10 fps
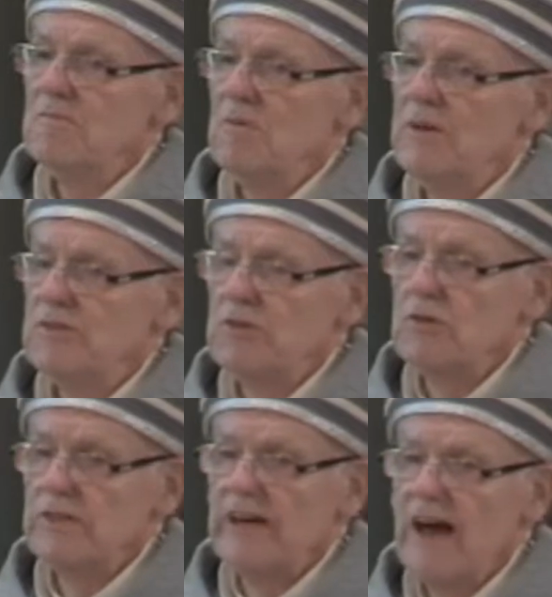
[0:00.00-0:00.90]
We
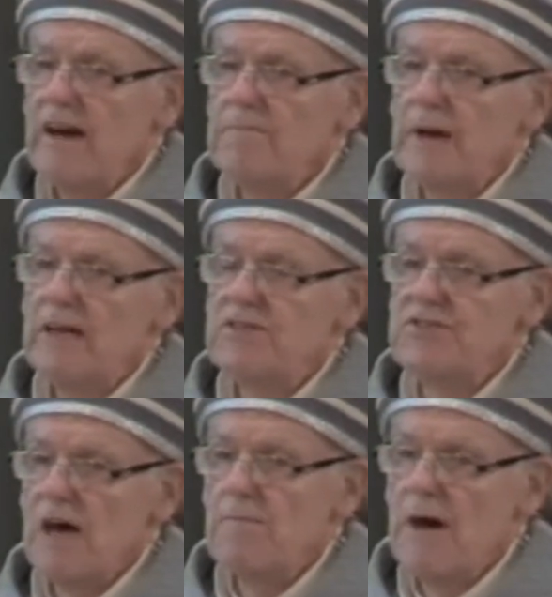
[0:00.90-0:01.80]
certainly have made
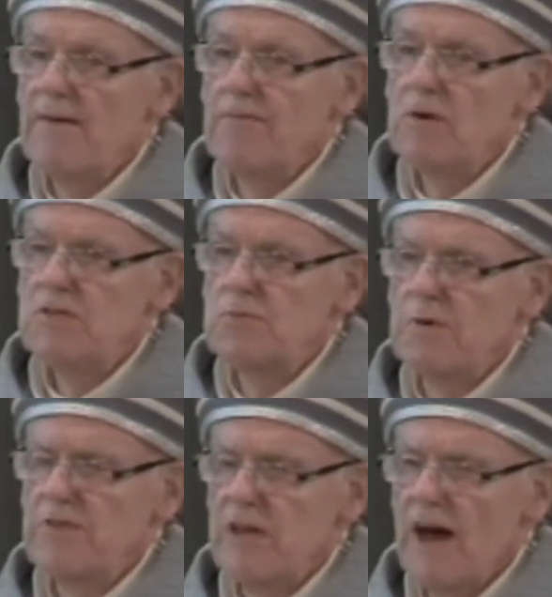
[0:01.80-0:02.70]
some efforts
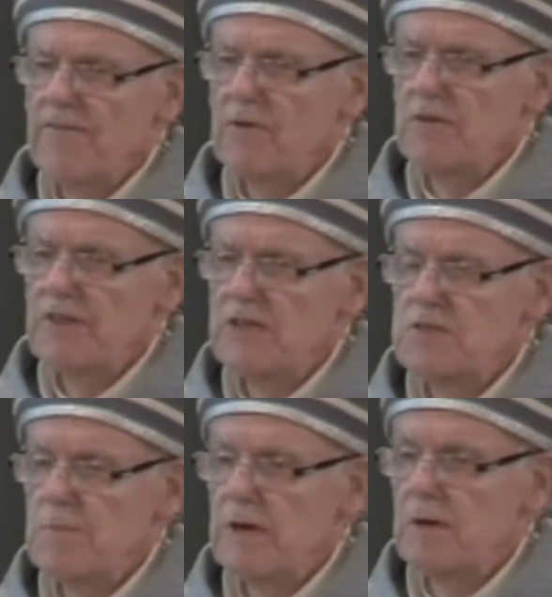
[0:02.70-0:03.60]
with the effort
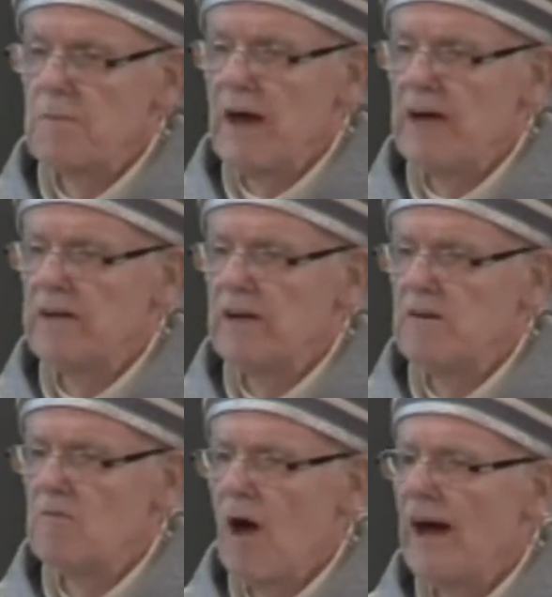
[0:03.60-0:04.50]
that's being made
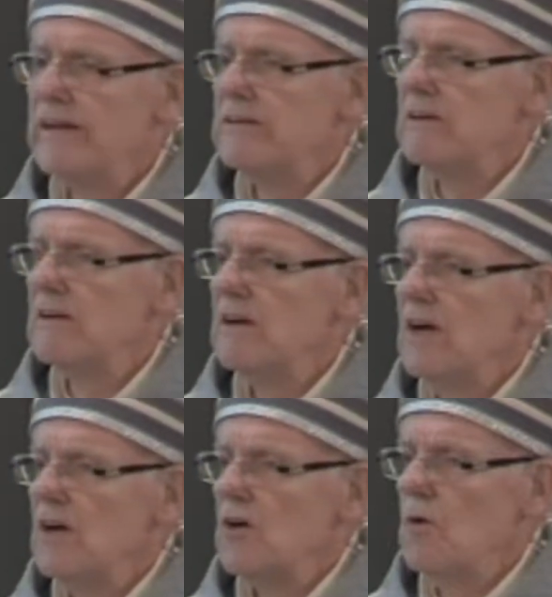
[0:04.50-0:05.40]
in Wright and
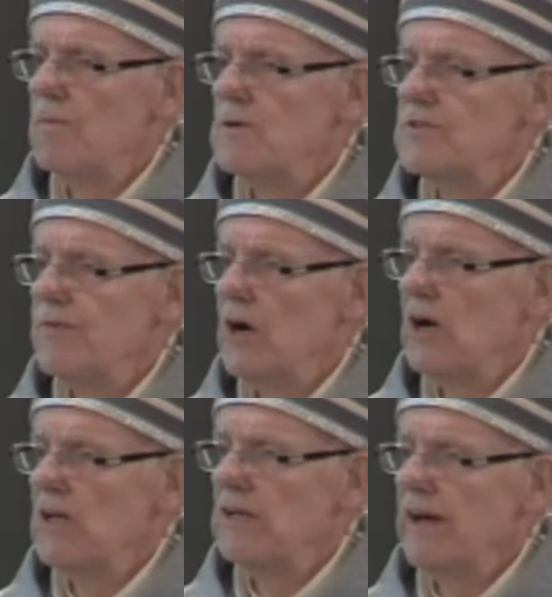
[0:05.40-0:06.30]

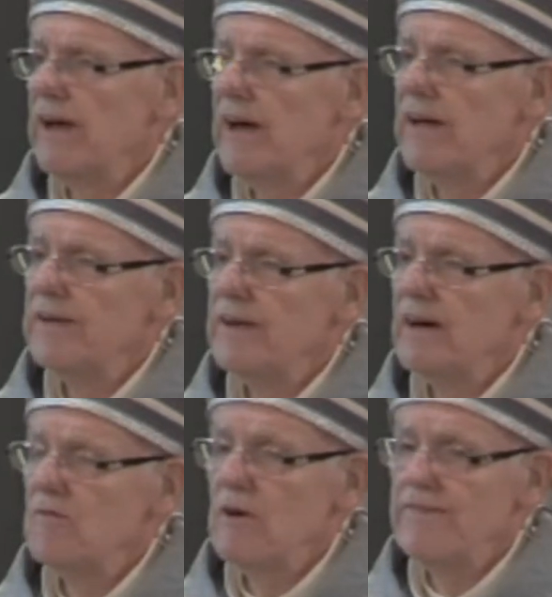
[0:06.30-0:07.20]
Coopersville and
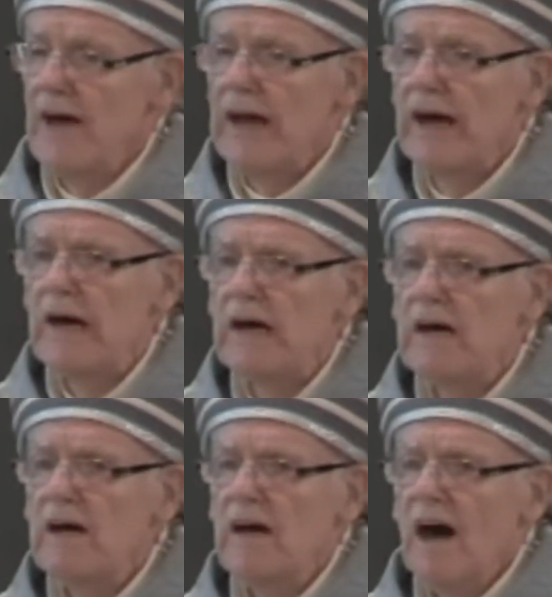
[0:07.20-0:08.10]
Ravenna
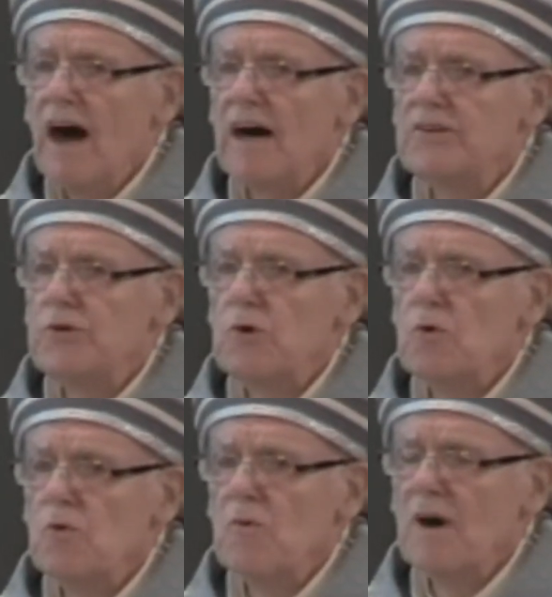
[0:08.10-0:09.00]

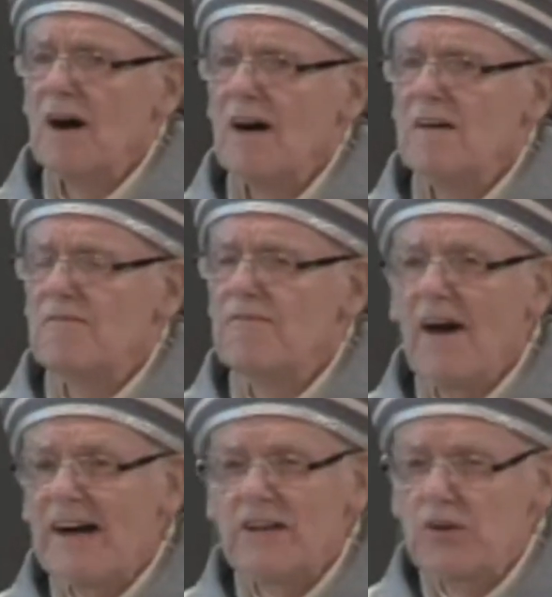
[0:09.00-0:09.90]
to
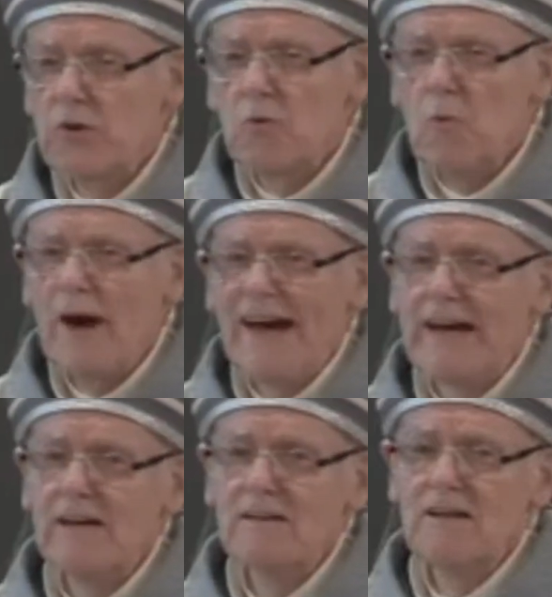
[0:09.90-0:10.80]
find a new
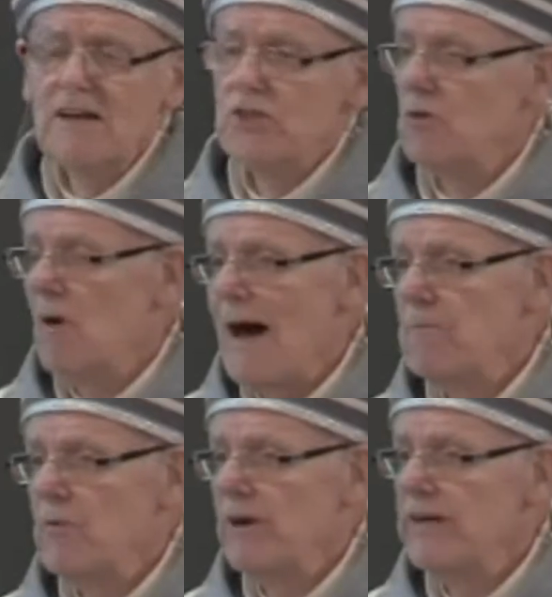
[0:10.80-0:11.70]
way to
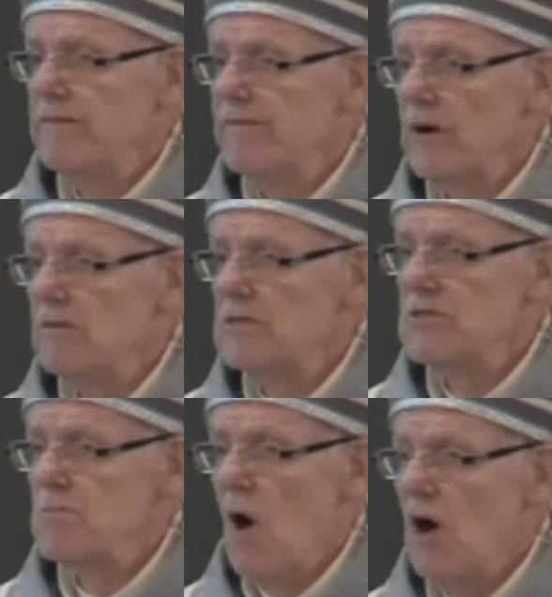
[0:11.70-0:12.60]
operate very
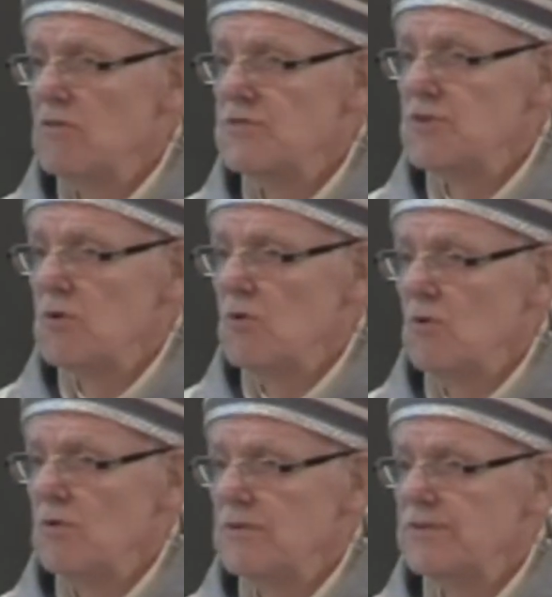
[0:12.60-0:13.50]
small
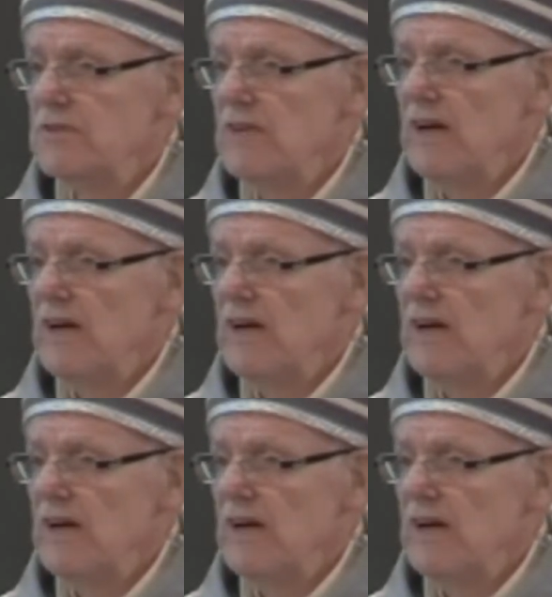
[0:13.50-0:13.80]
schools.